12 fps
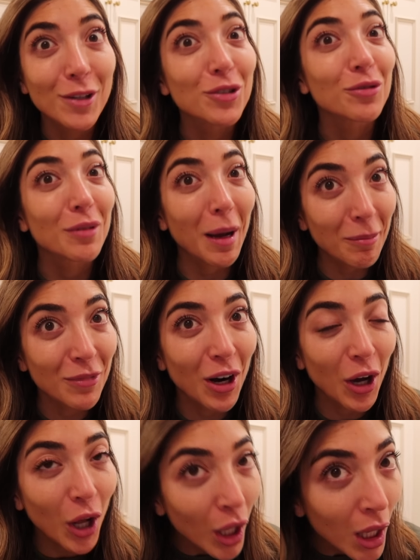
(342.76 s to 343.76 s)
drum
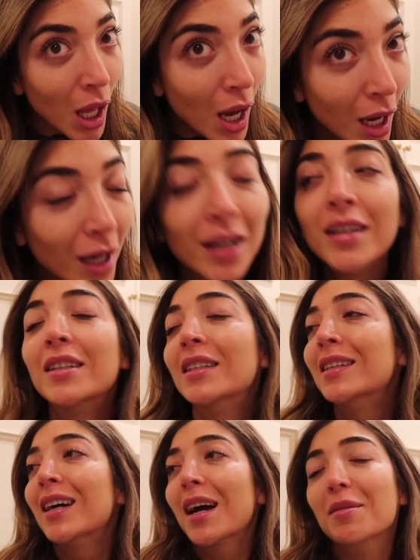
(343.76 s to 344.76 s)
roll,
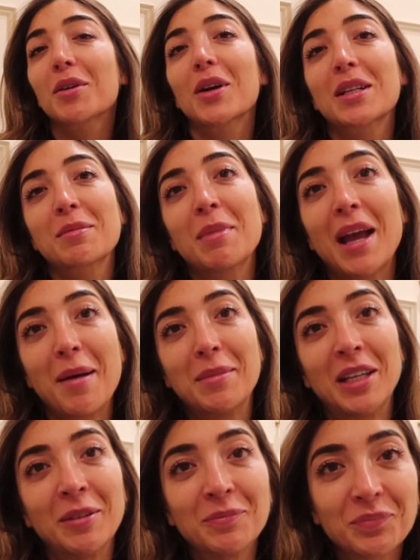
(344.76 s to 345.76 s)
I'm going to
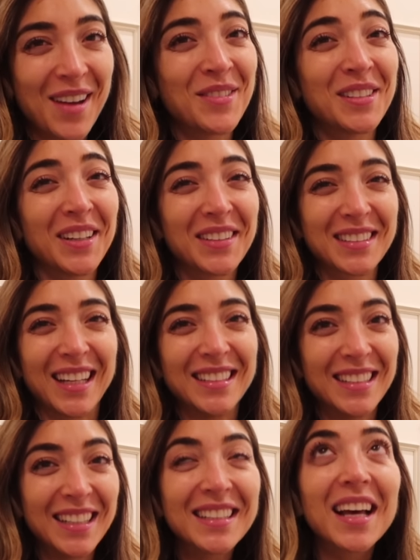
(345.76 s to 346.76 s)
Miami. I'm so
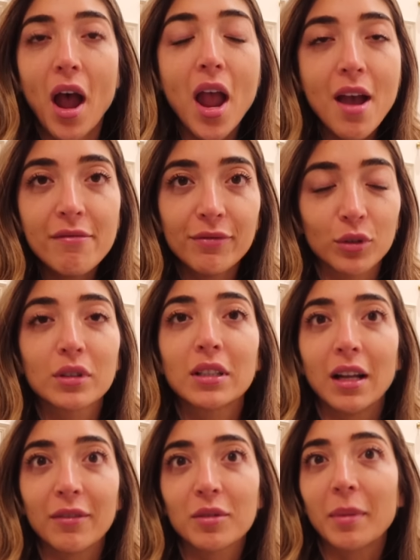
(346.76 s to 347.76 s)
excited. I have fallen in
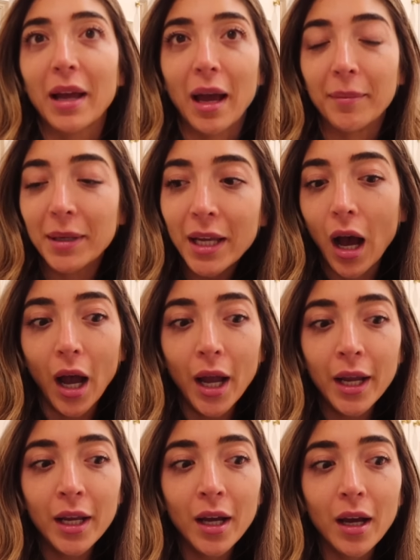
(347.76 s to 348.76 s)
love with Miami.
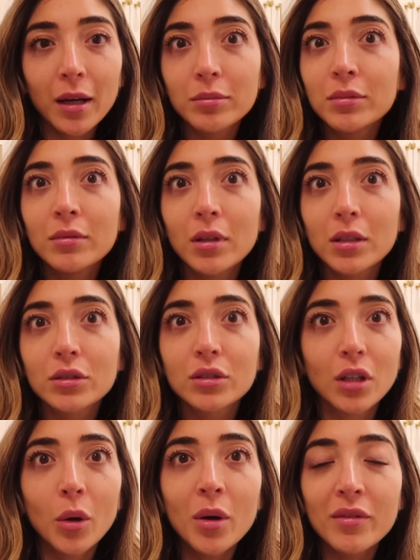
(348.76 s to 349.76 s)
I am
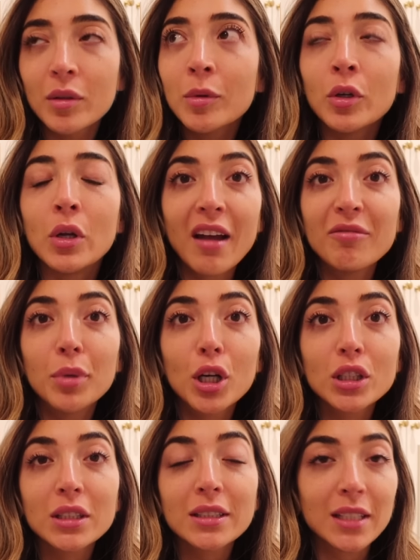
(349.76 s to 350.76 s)
so over the moon. I've
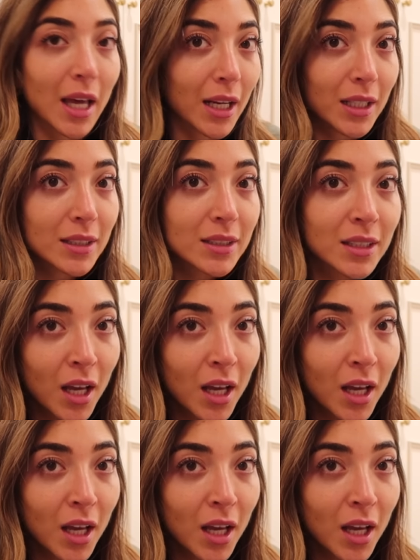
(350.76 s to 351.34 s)
booked tennis,